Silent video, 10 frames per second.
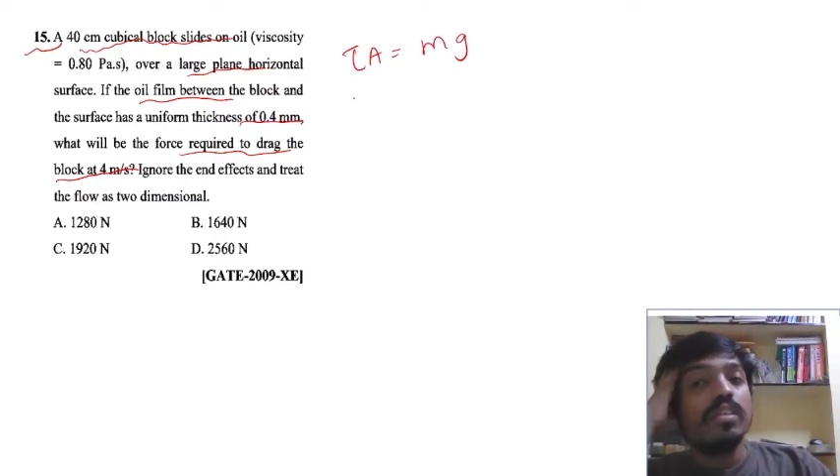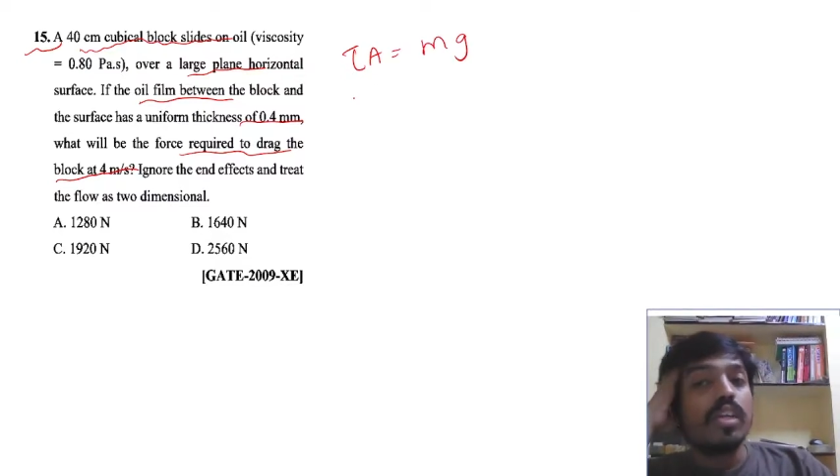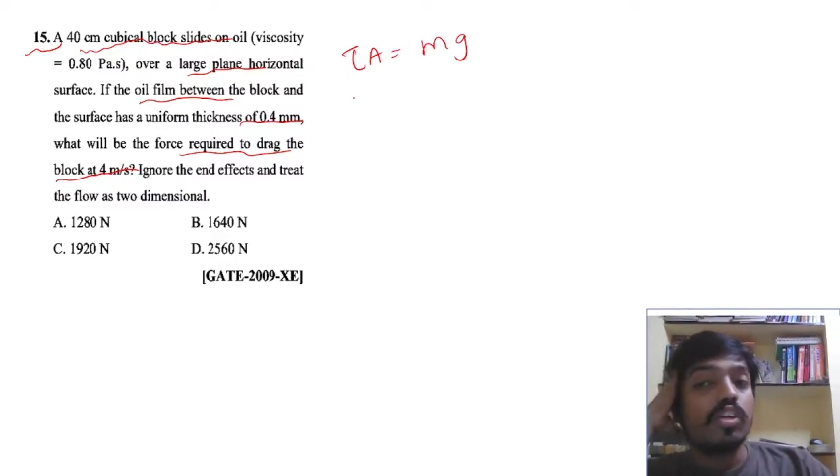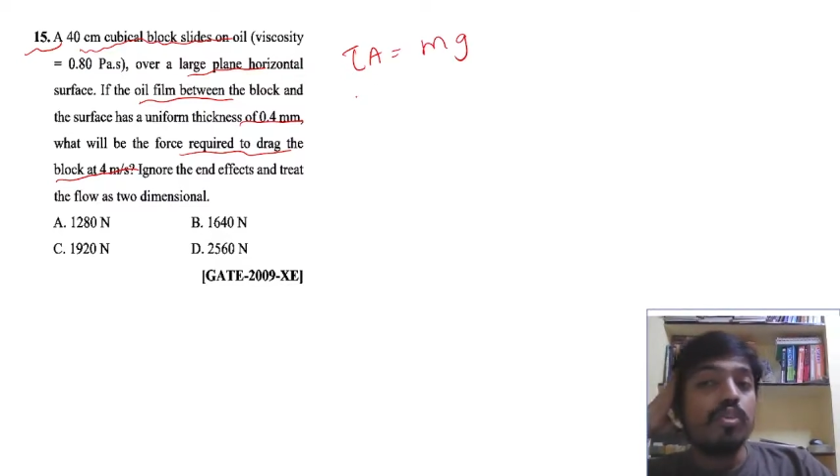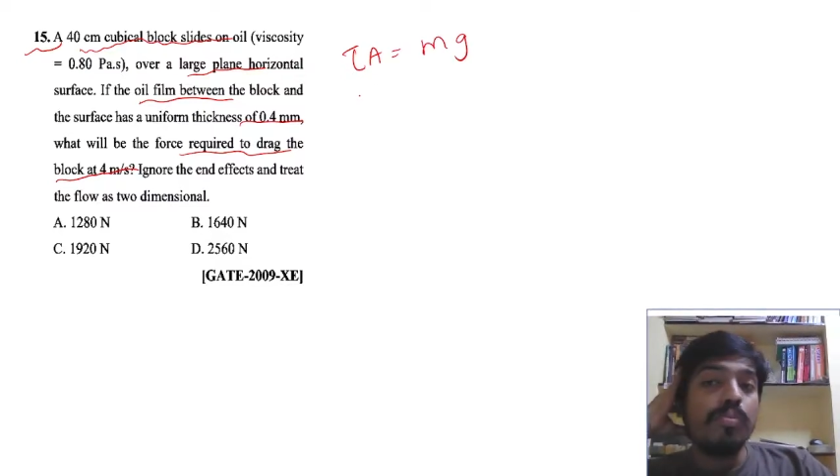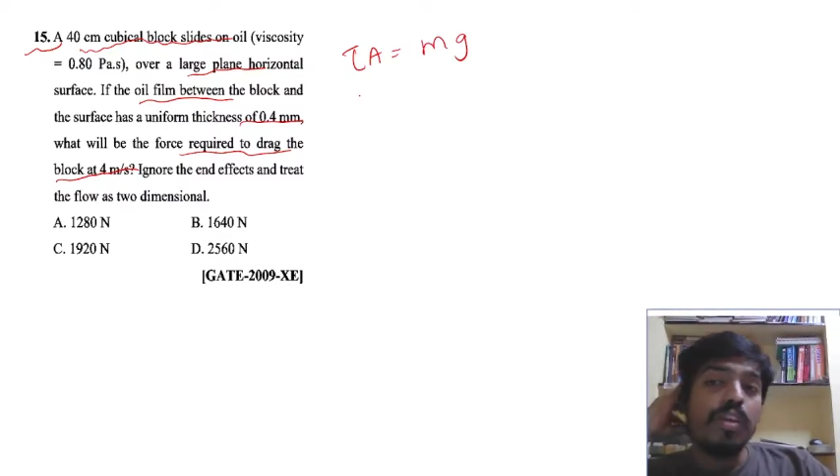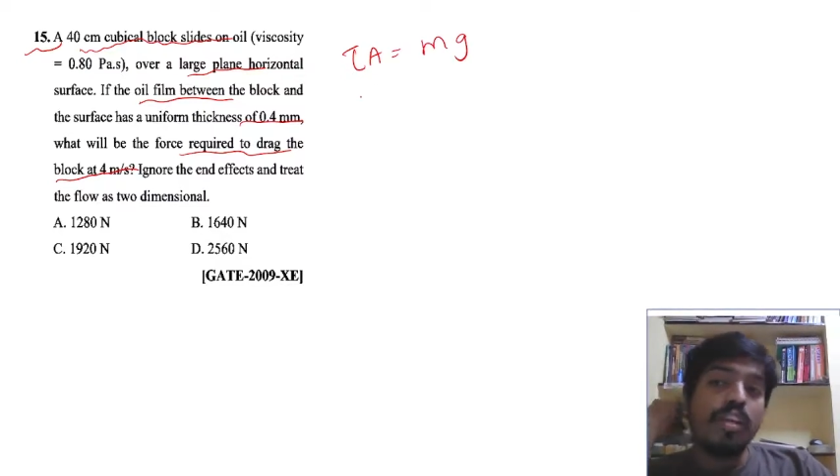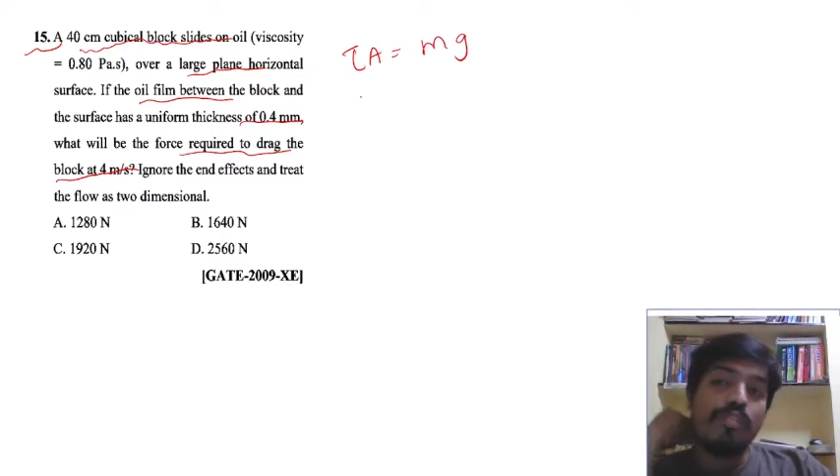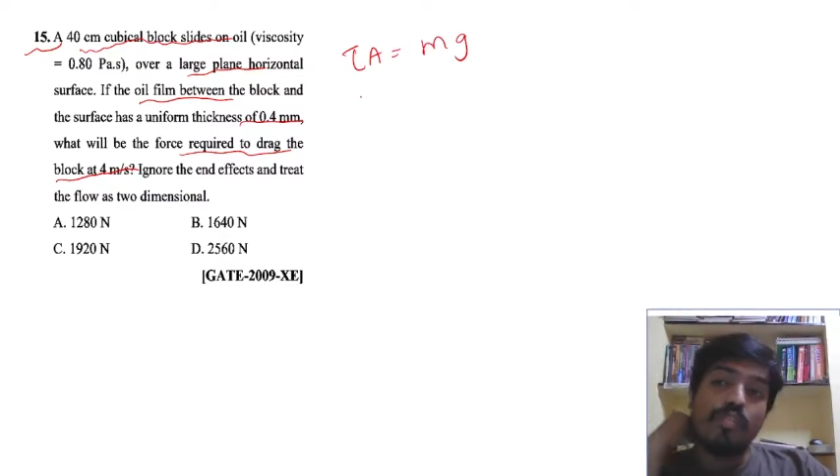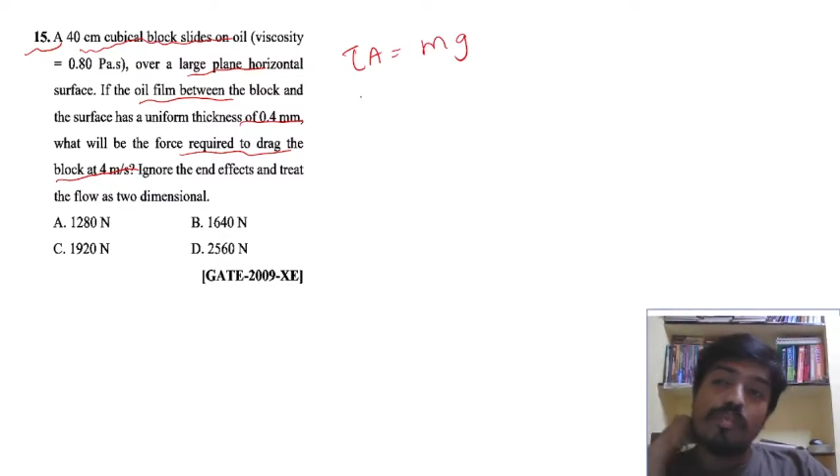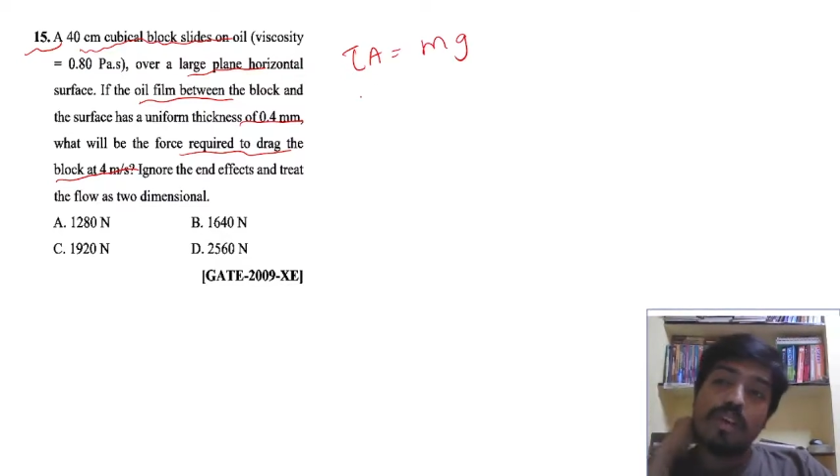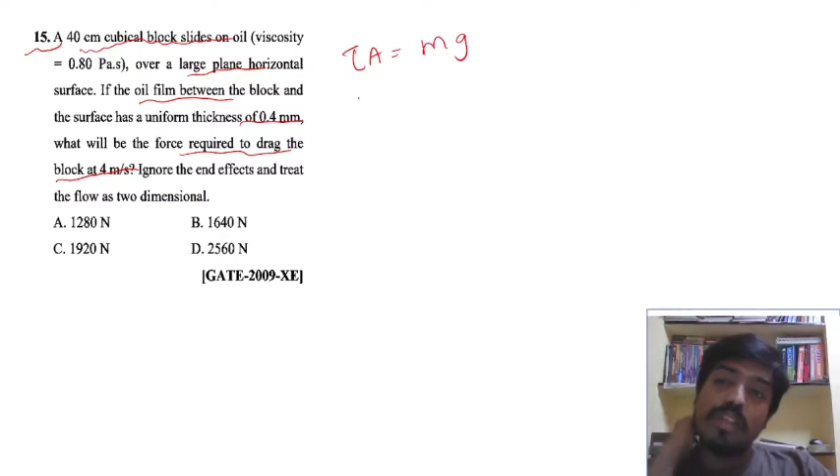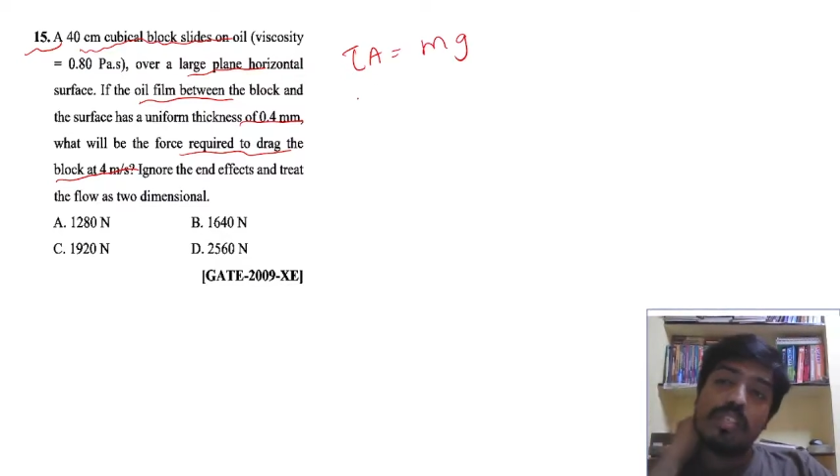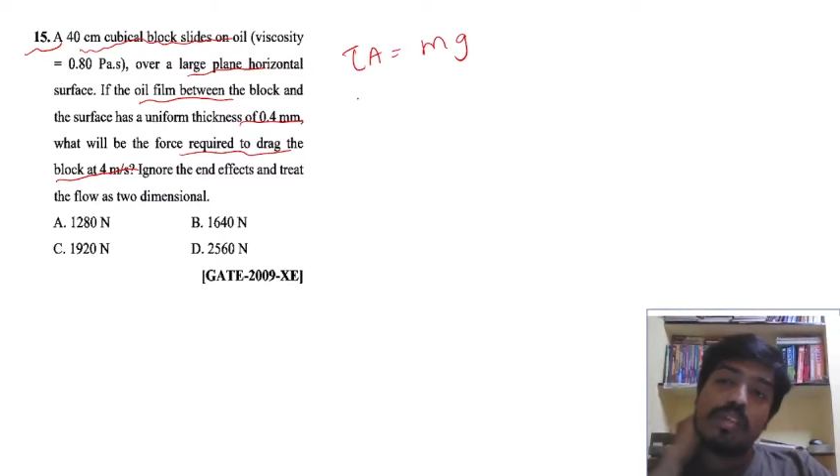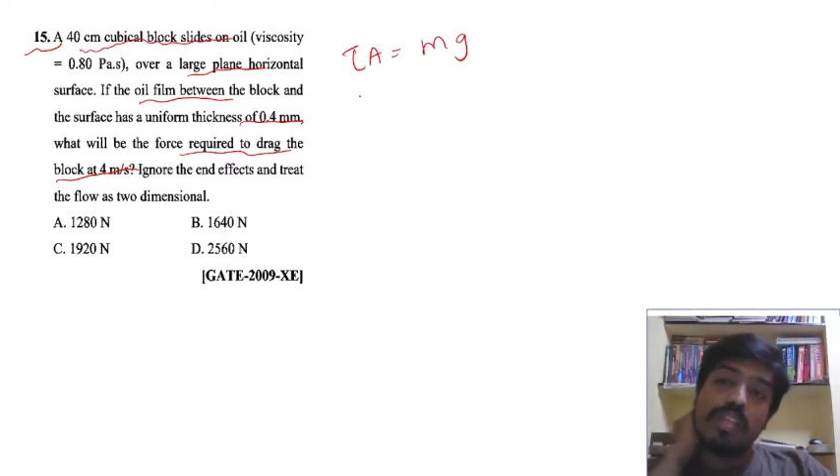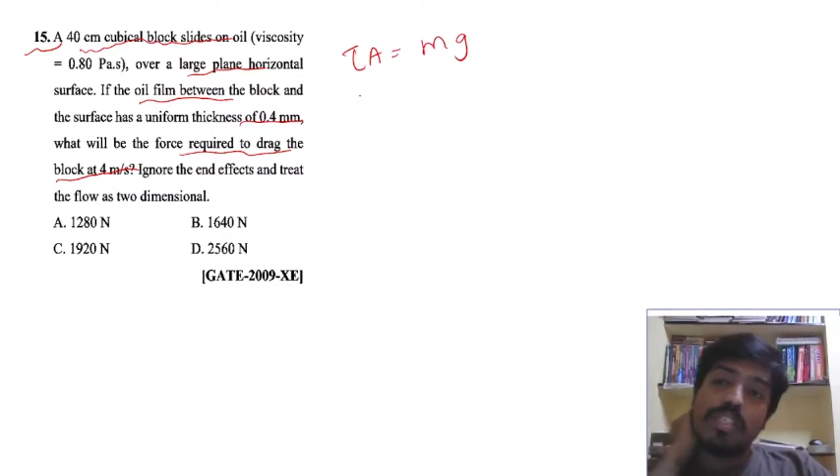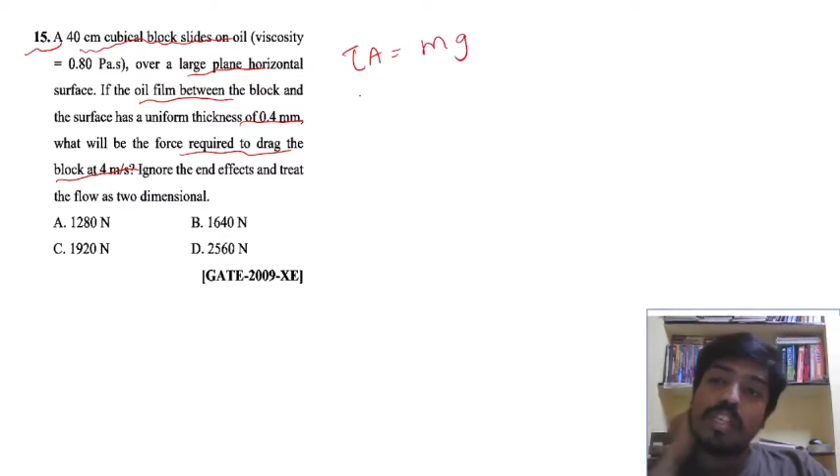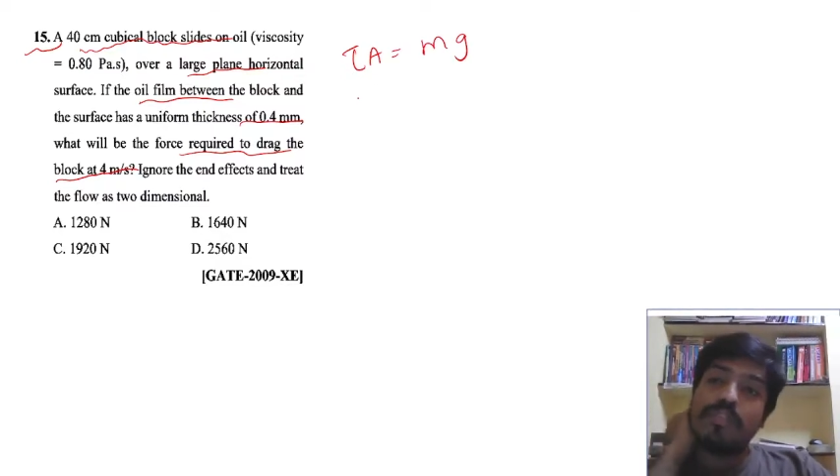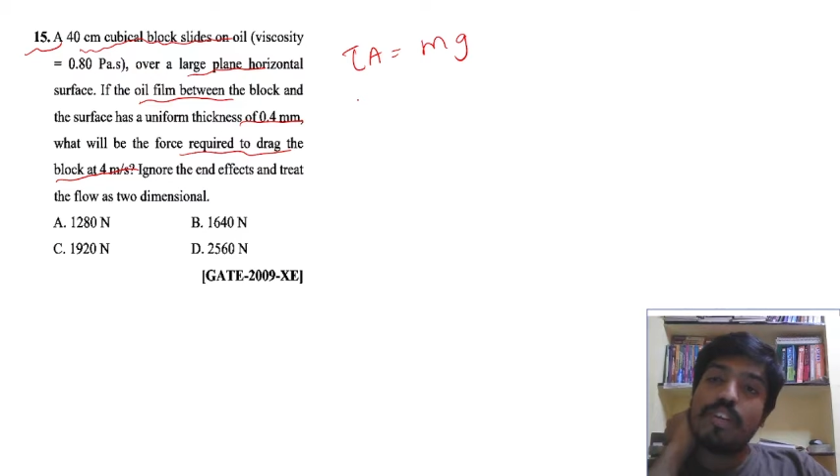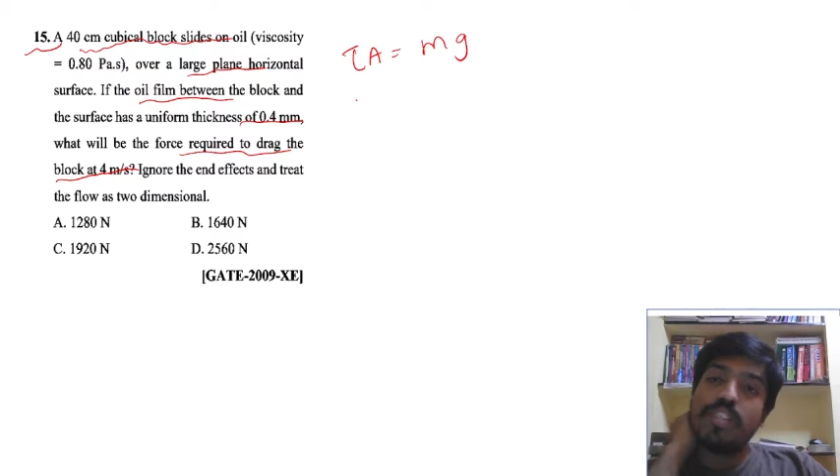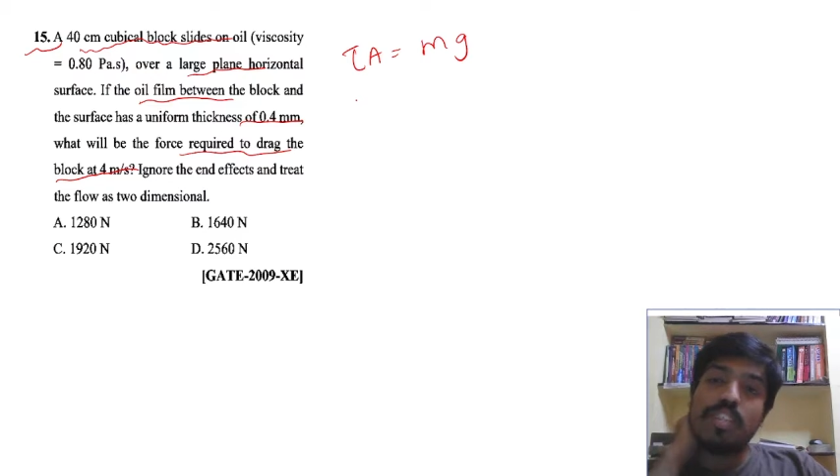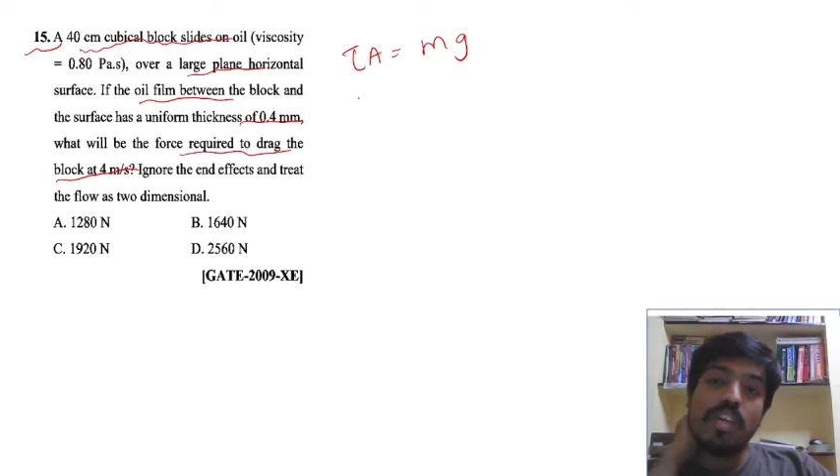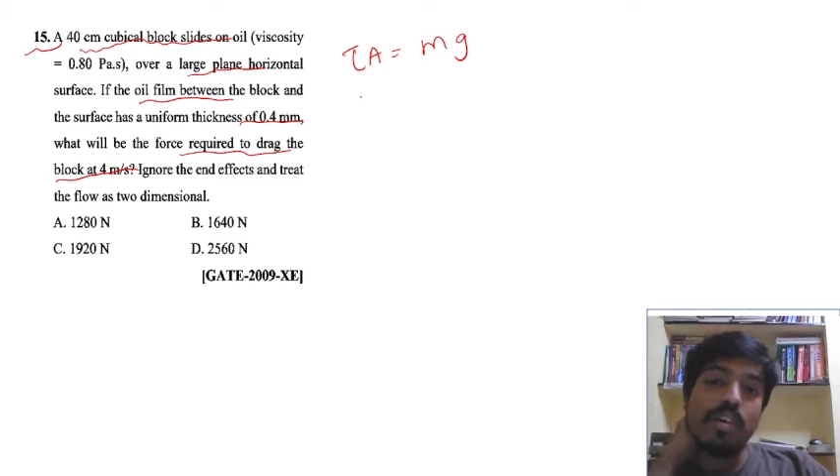The cubical form horizontal surface